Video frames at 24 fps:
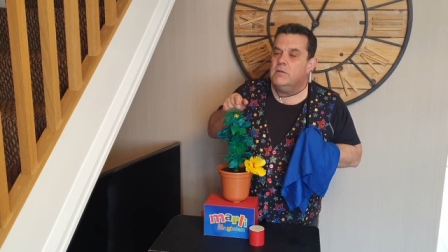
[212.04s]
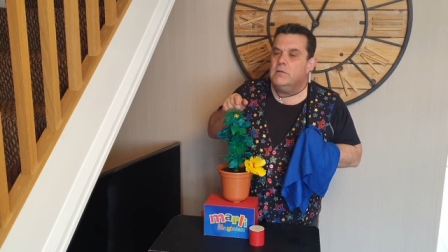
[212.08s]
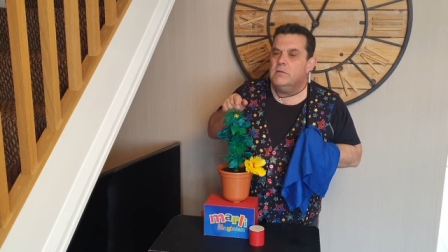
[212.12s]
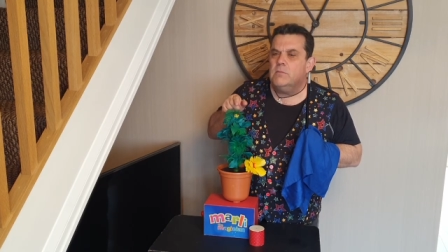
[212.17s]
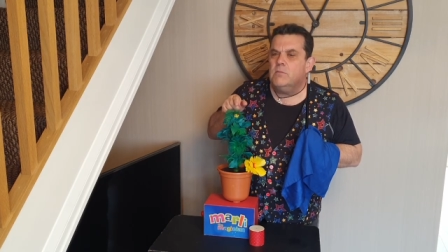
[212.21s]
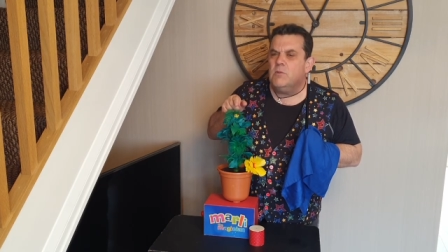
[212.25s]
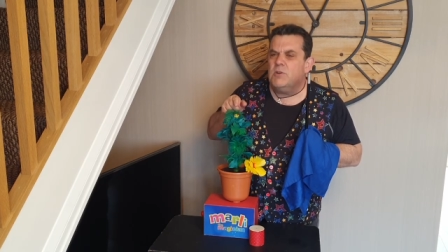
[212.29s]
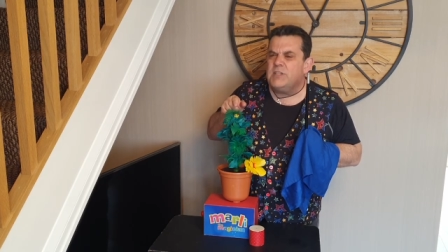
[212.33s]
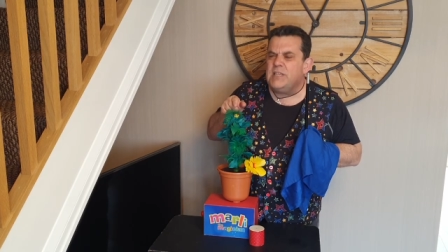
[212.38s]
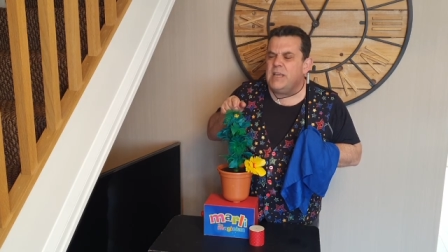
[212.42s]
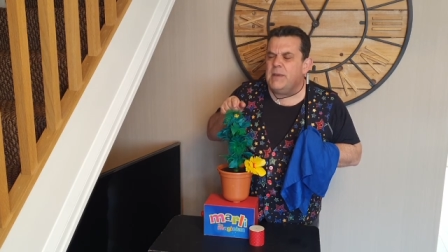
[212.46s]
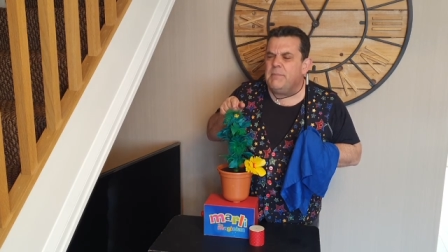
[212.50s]

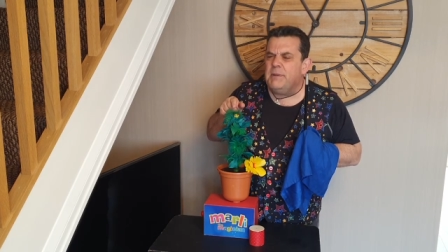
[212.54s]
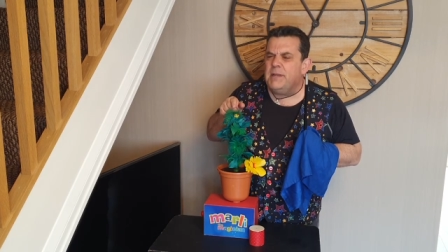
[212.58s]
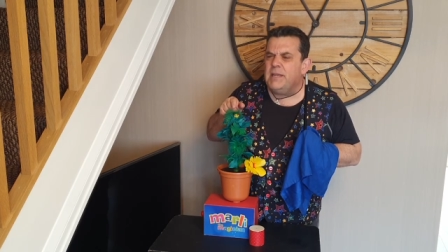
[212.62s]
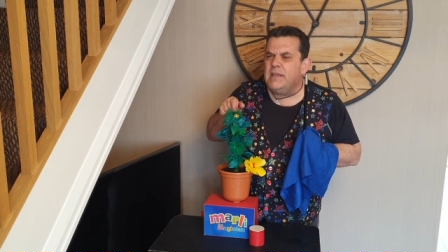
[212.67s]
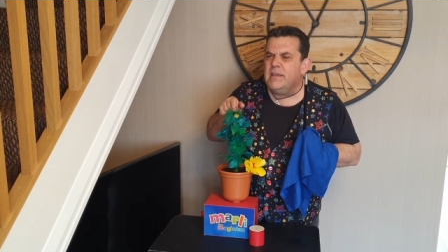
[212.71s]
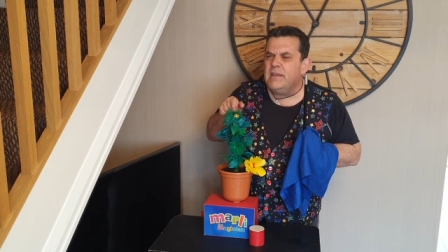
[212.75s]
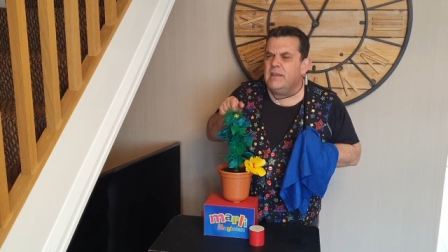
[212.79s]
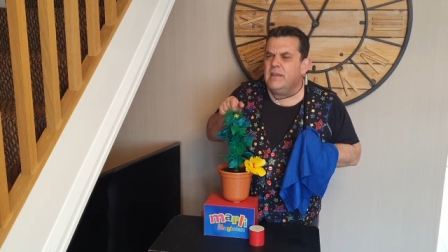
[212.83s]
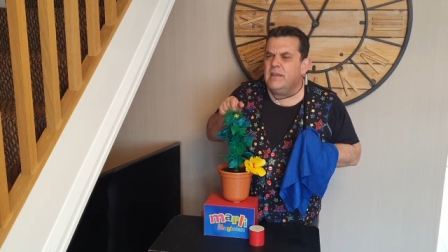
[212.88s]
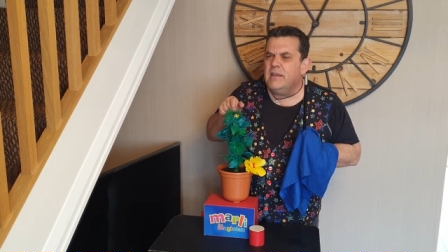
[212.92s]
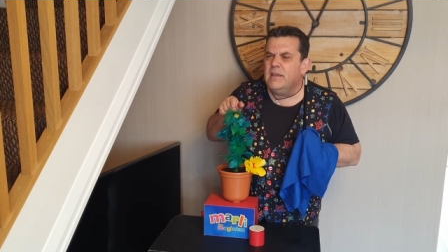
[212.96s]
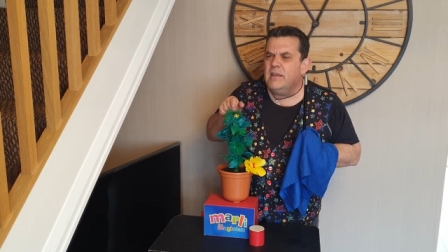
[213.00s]
What's happening?
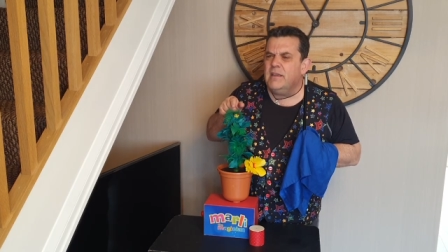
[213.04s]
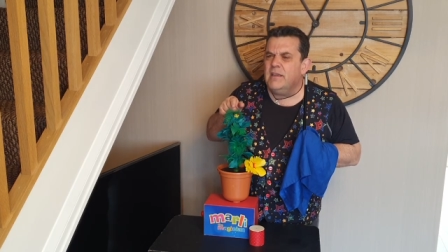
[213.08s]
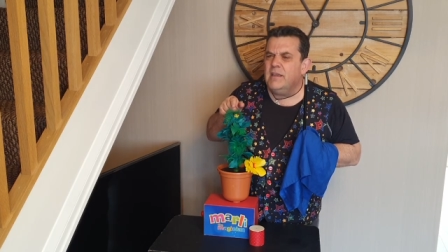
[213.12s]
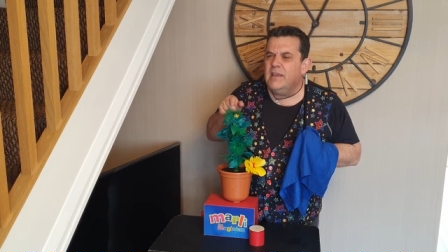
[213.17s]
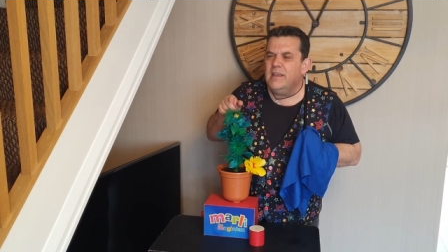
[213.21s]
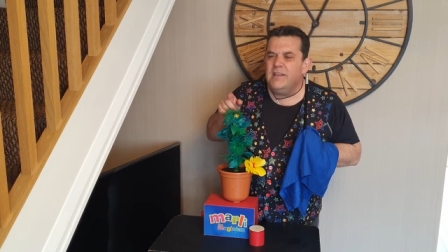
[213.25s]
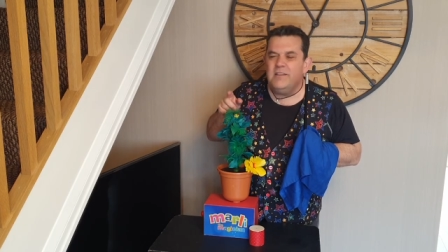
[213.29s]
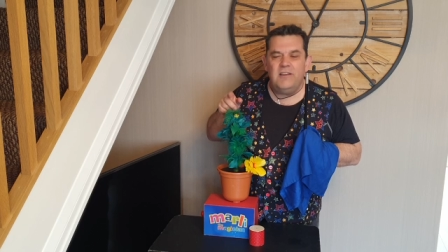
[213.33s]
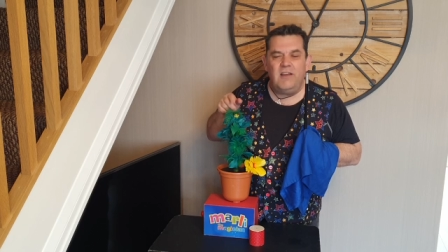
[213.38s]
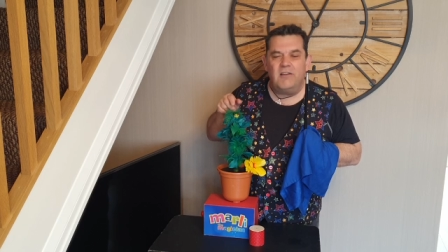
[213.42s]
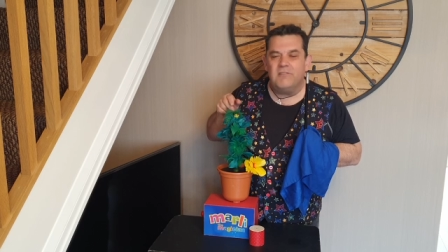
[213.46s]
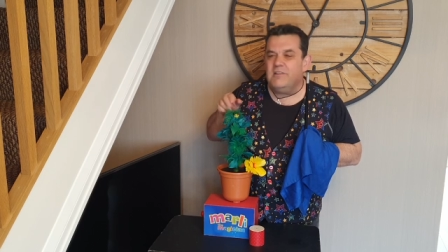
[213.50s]

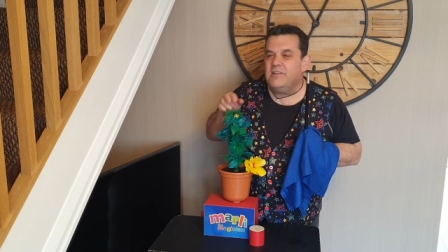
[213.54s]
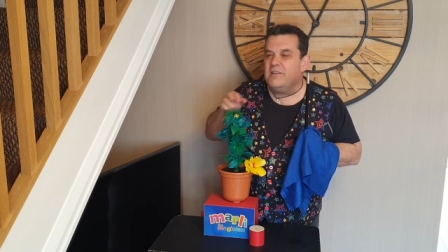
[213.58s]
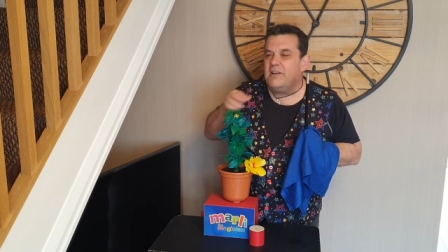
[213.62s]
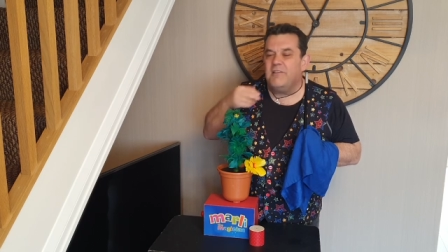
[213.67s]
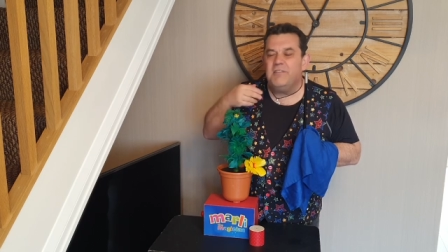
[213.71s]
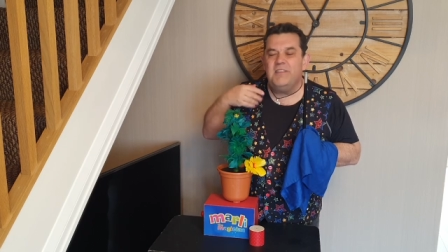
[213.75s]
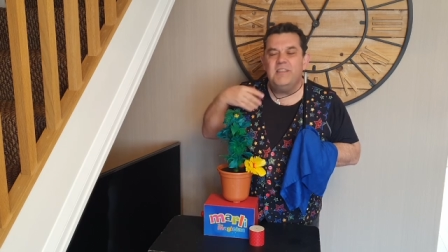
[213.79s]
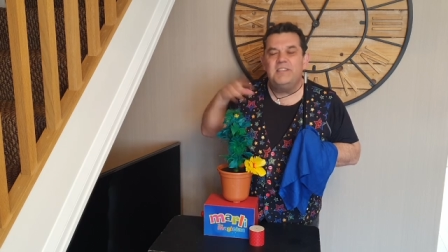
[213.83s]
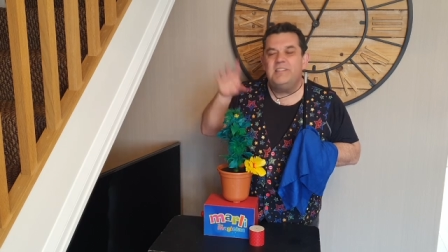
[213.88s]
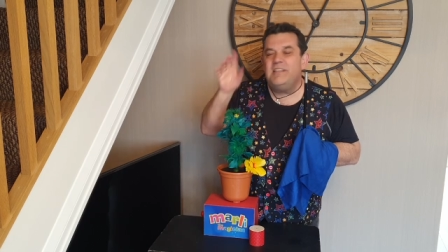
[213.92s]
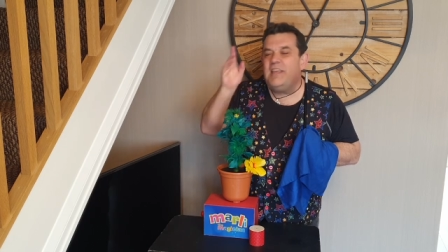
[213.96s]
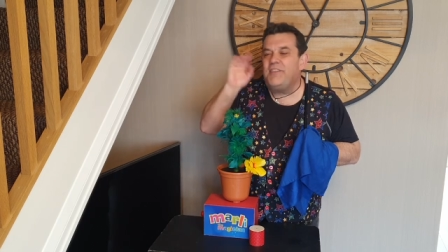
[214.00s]
No, no, no,
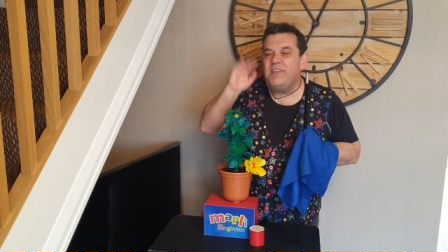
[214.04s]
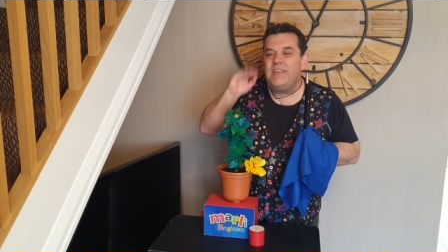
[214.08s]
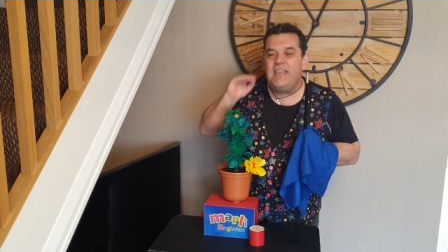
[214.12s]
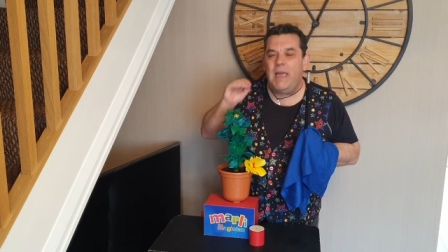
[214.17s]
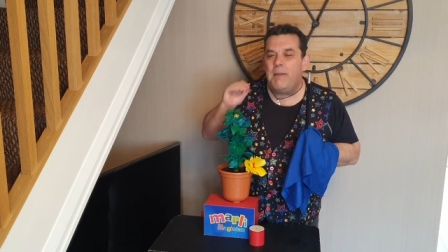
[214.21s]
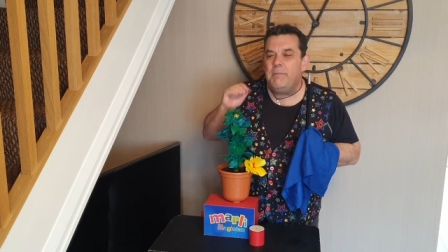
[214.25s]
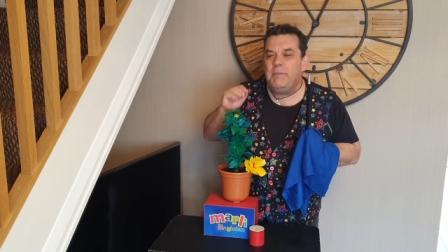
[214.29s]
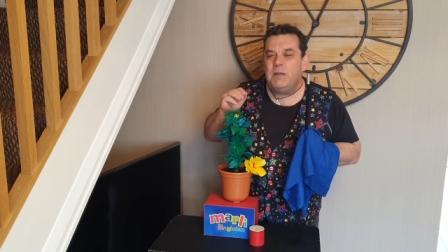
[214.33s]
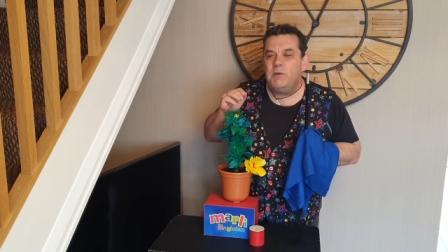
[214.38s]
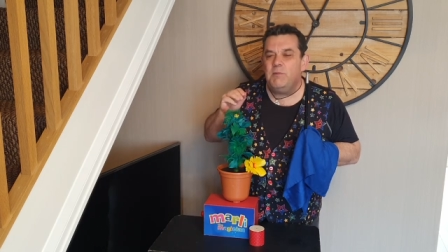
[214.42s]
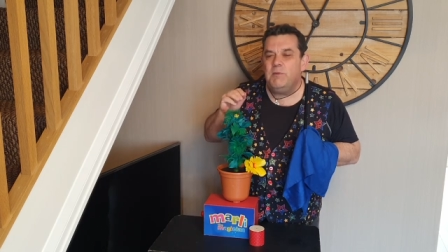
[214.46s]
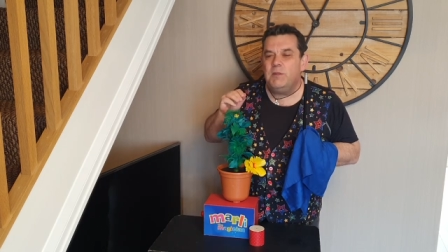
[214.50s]
there's nothing
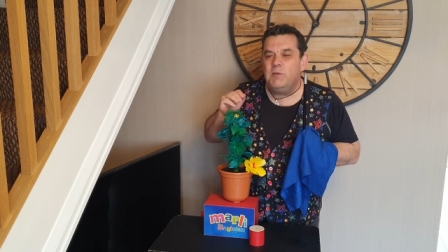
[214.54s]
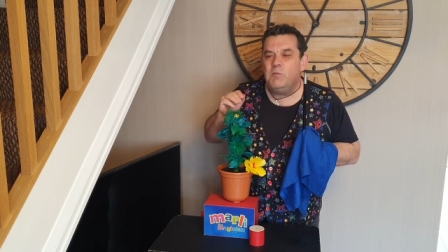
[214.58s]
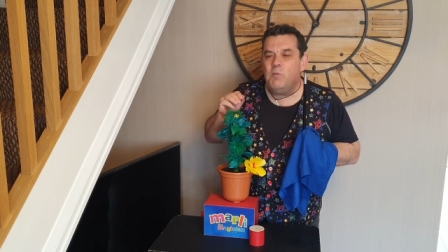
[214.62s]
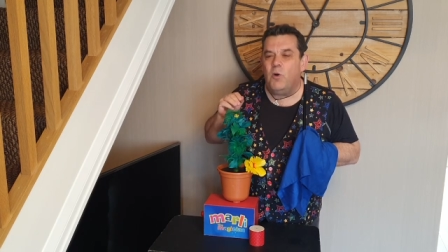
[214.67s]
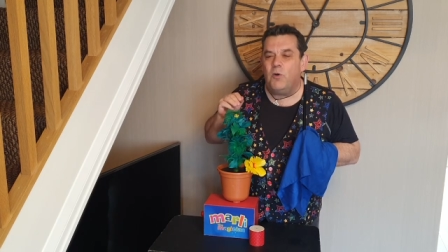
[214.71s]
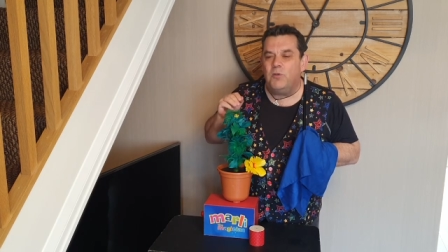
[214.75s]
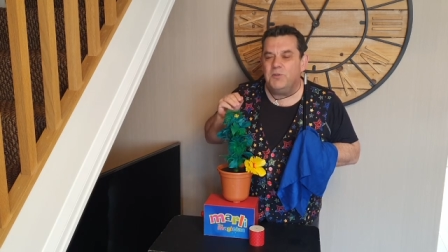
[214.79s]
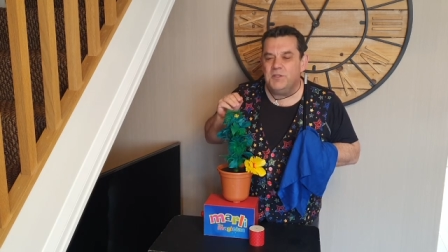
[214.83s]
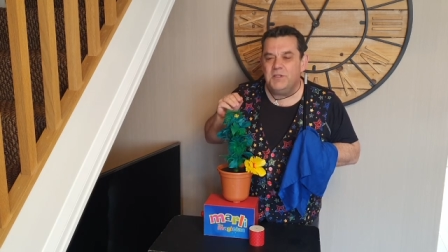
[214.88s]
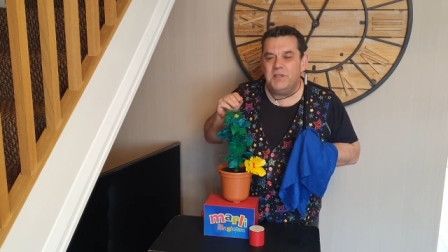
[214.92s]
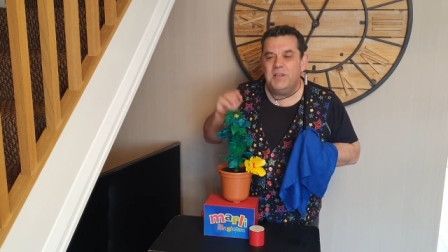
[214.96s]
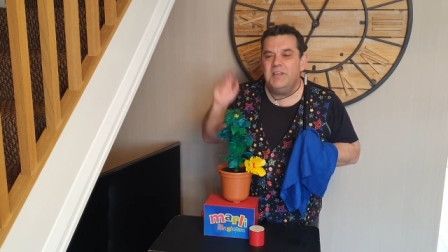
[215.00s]
happening with the
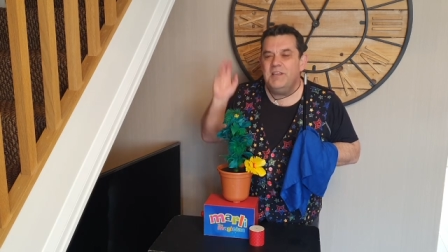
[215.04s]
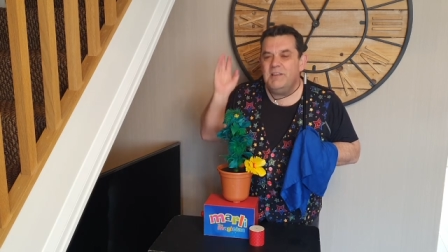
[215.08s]
wand.